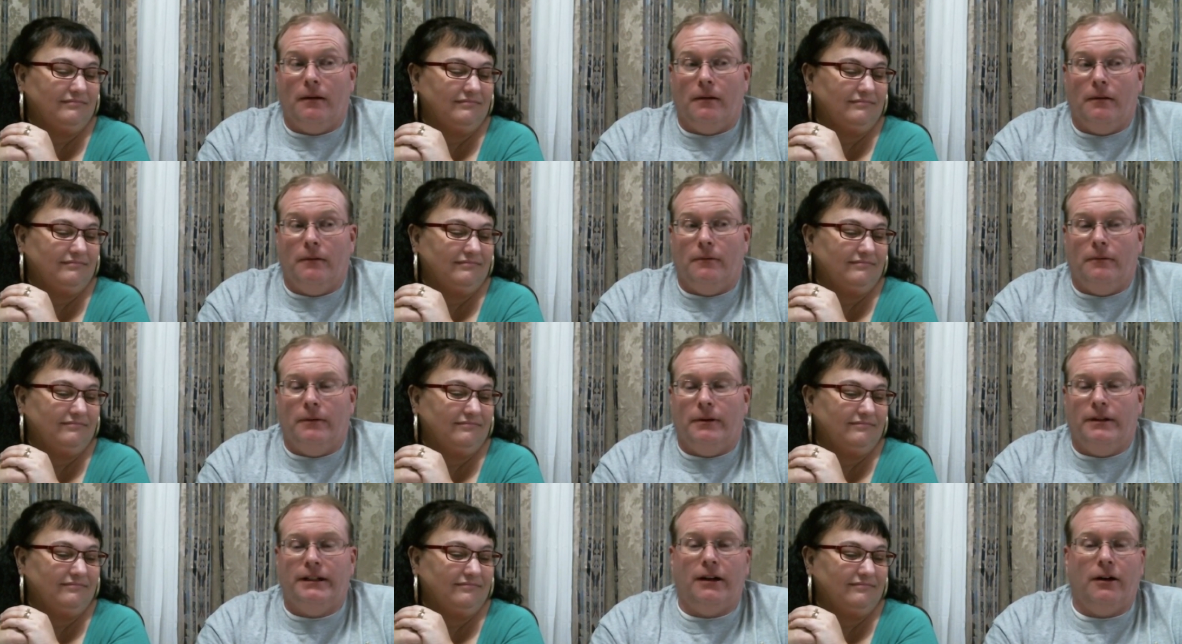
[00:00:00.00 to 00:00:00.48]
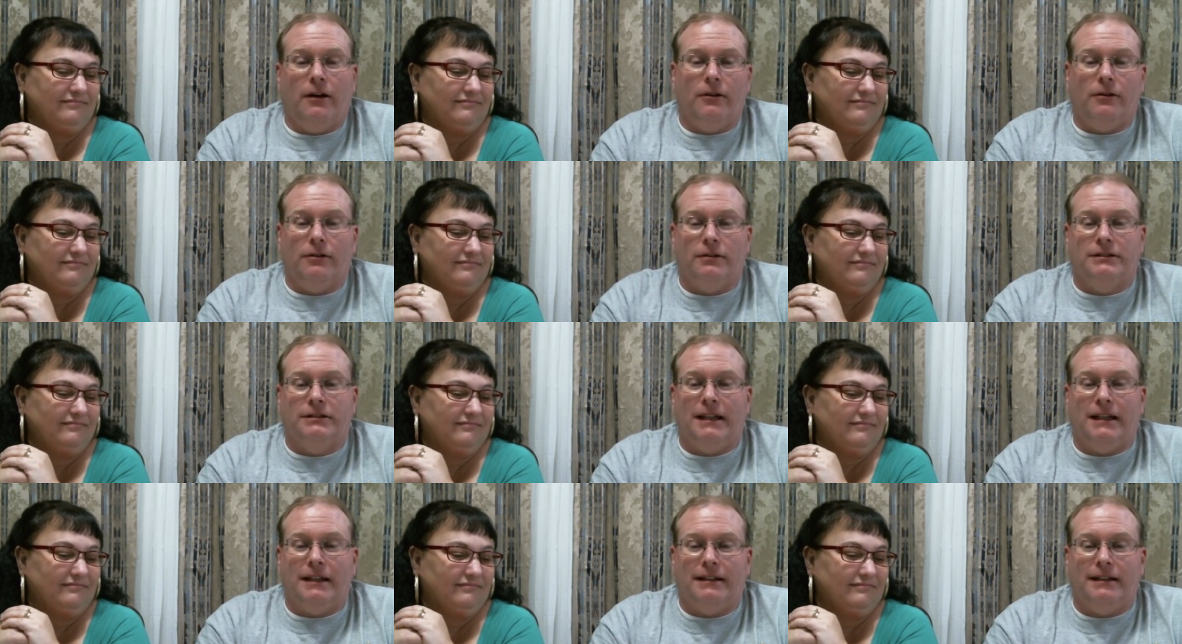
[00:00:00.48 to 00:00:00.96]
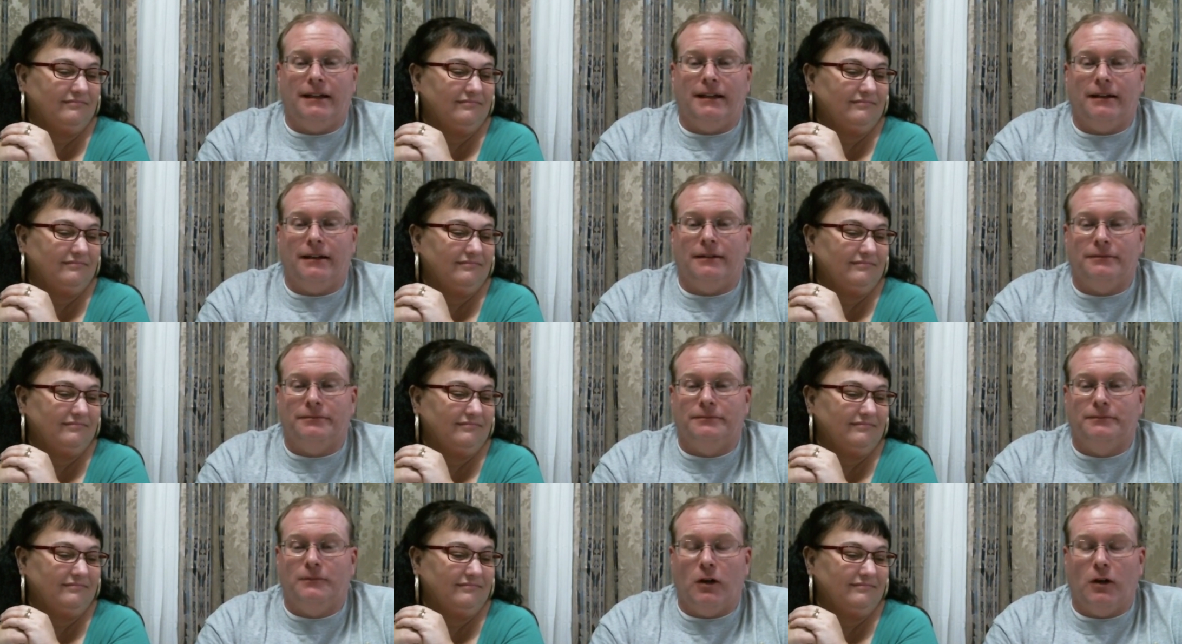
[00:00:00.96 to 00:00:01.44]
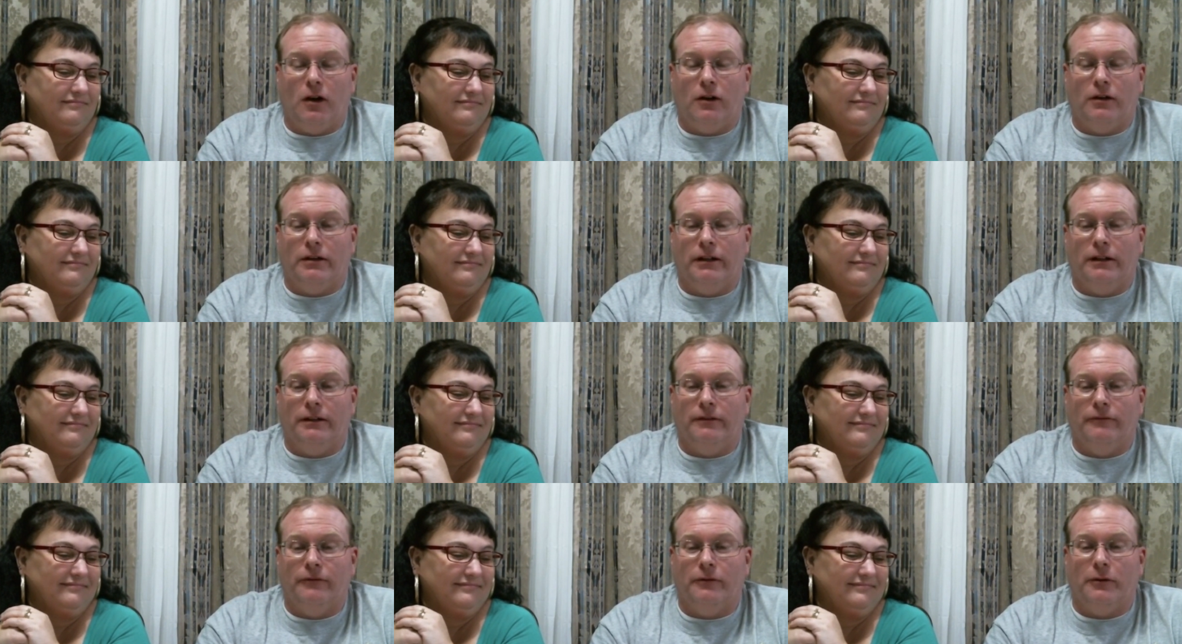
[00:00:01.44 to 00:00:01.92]
Speaker 1: we all sat there
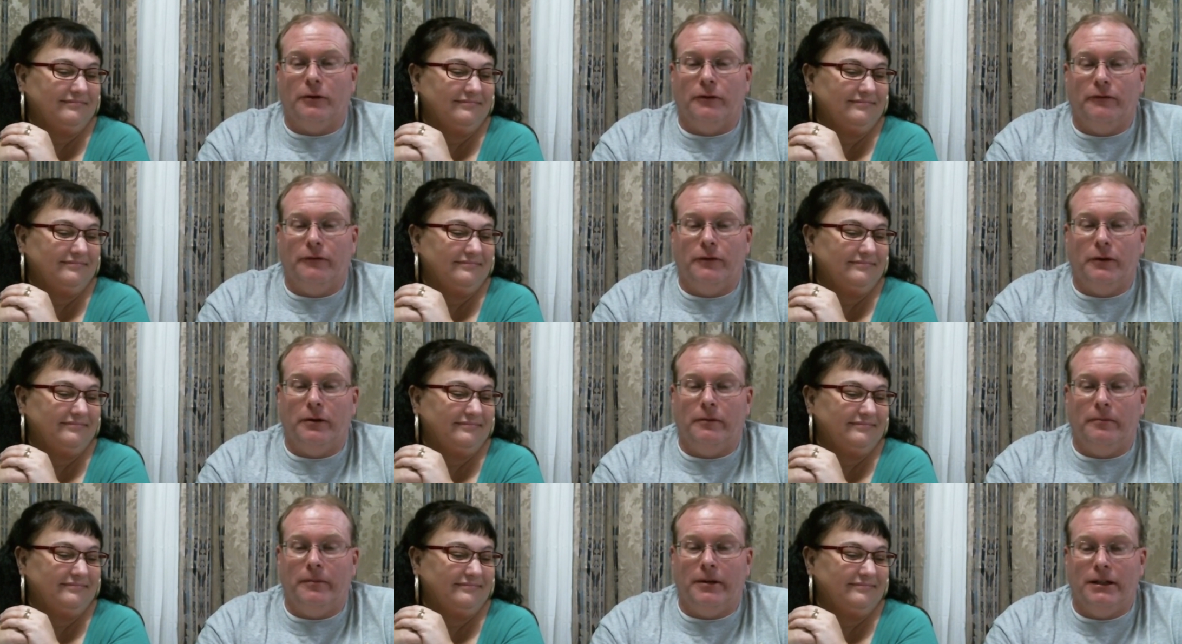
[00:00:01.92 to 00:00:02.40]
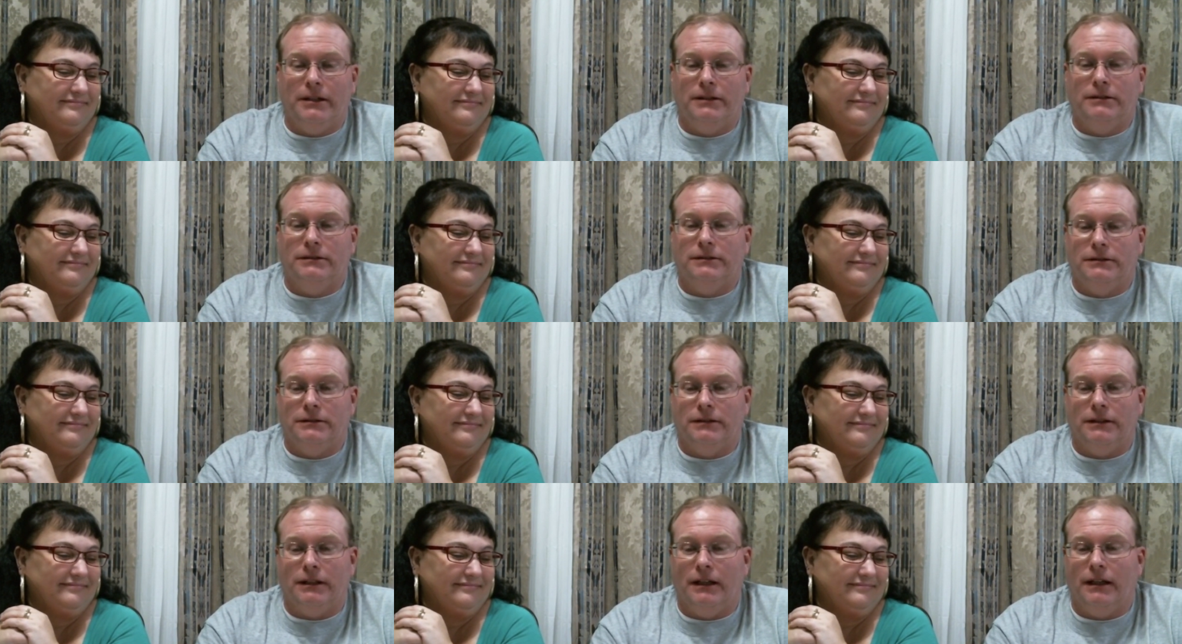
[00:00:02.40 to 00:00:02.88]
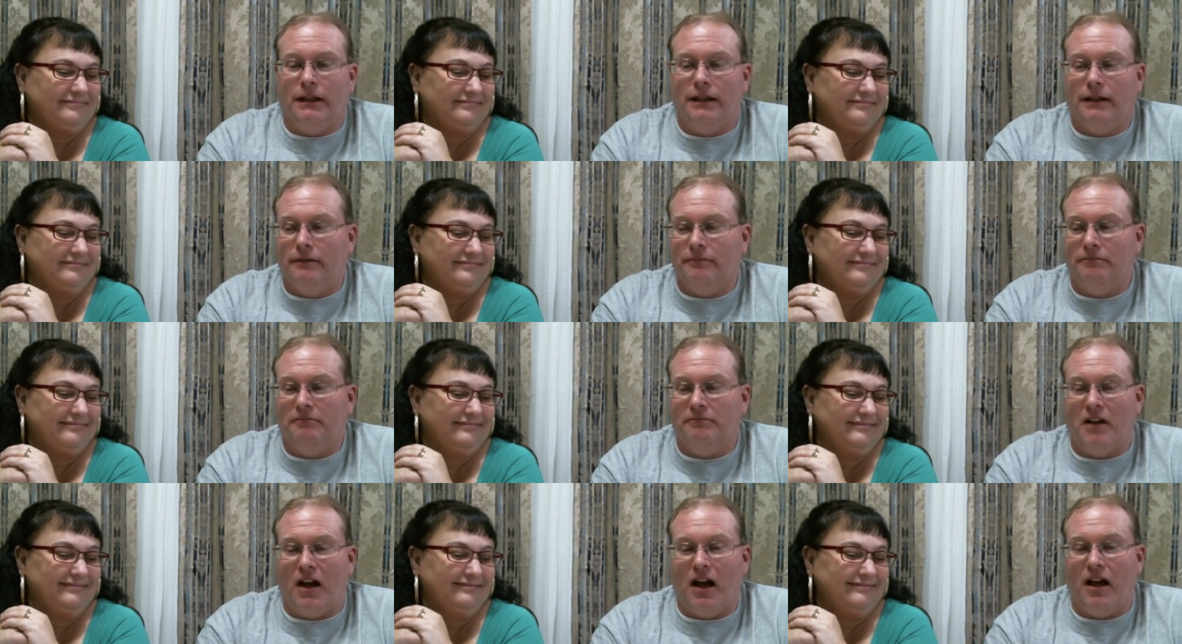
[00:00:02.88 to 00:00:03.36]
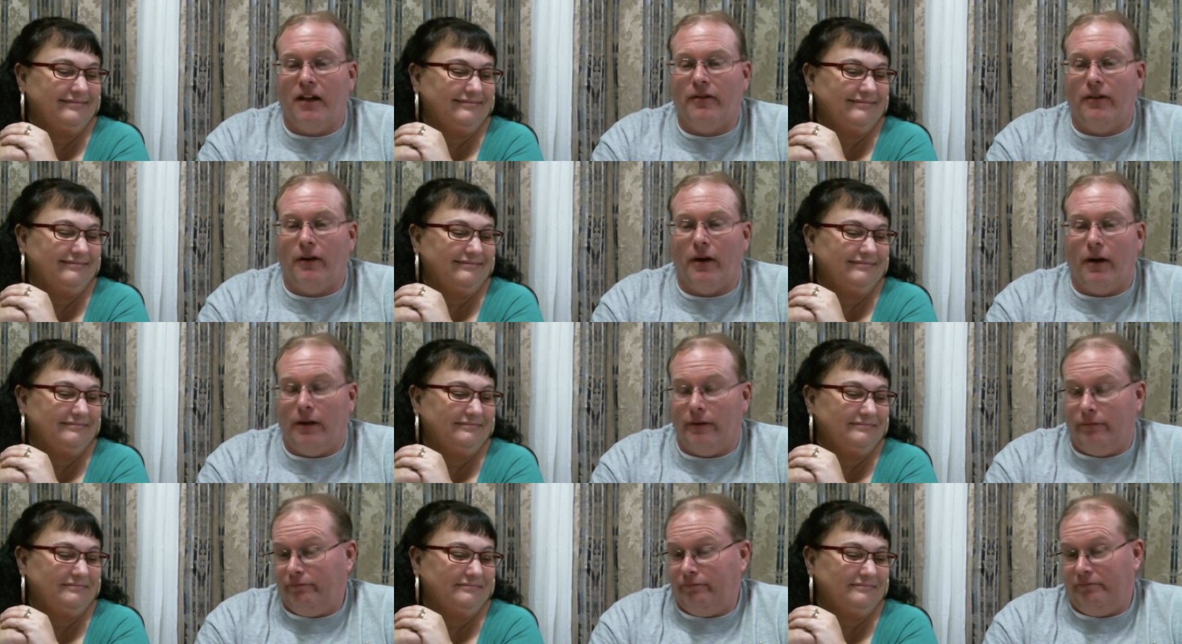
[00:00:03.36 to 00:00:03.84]
talking for a few minutes, and I
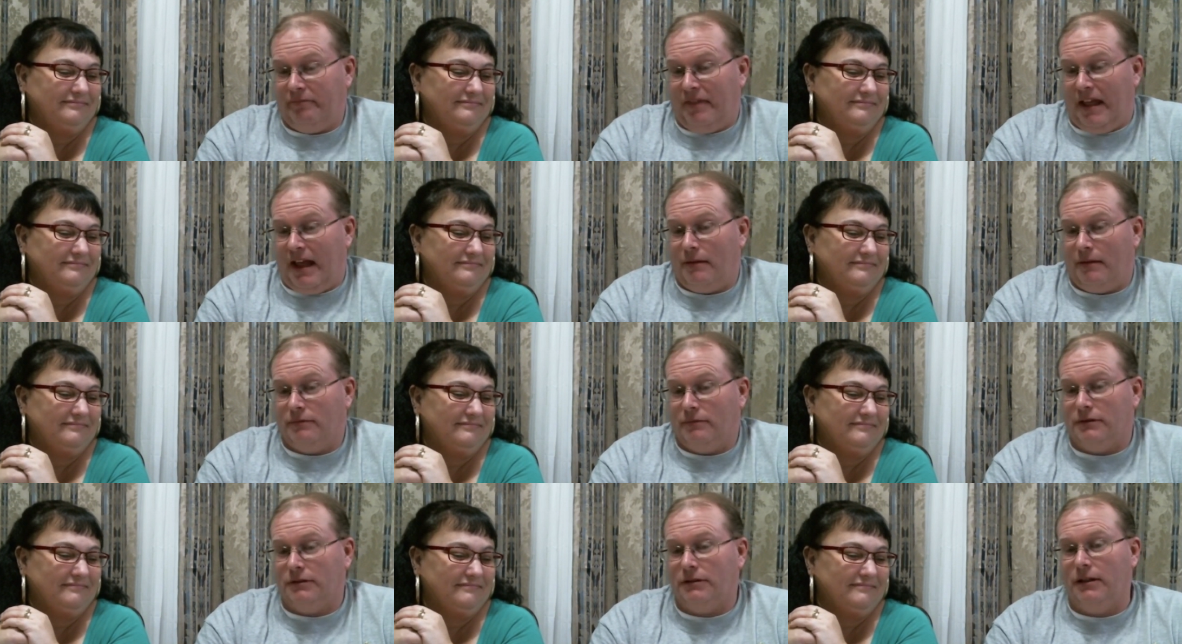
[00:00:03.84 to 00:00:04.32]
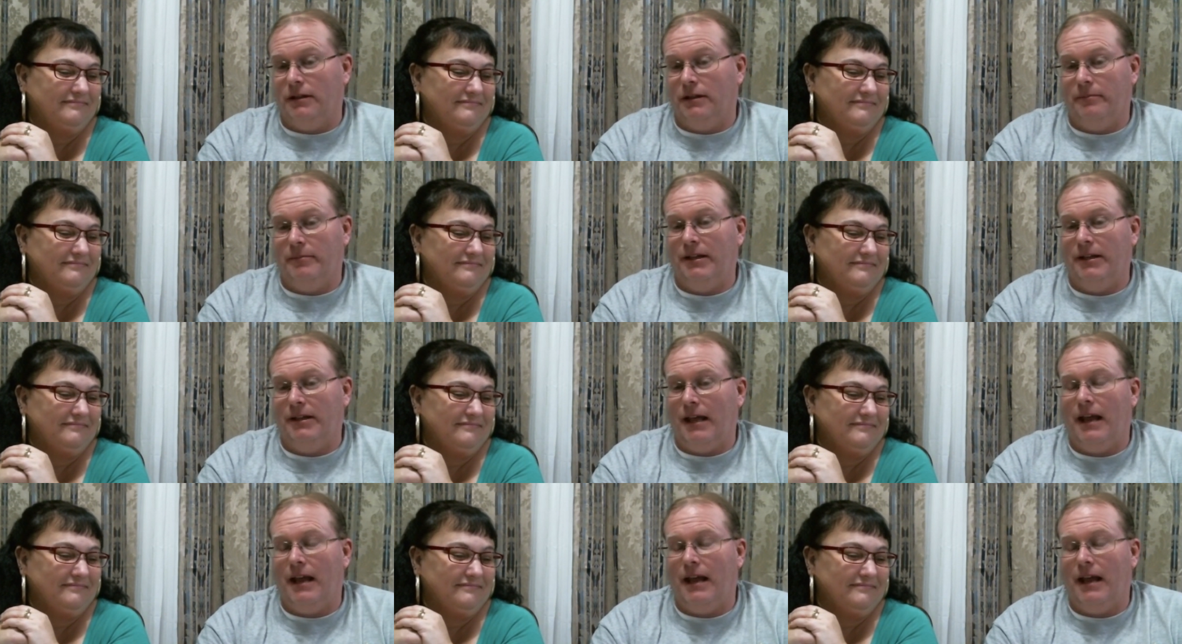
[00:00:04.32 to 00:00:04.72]
thought that was going to be the